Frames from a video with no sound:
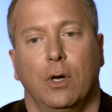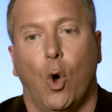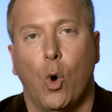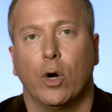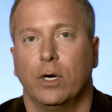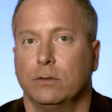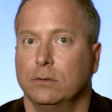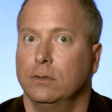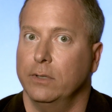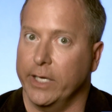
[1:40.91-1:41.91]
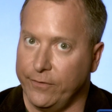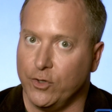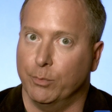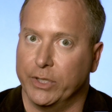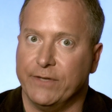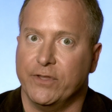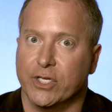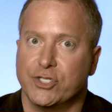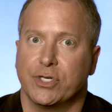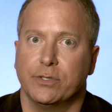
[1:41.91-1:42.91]
or if you believe the
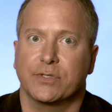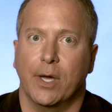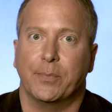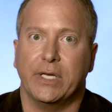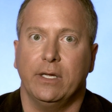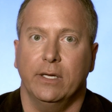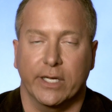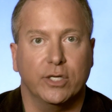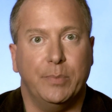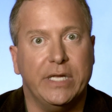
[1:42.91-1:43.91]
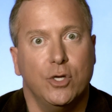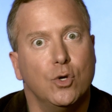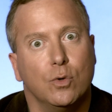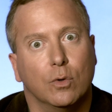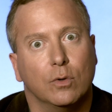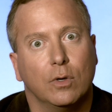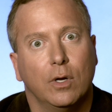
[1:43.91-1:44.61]
insurance company, it could be you.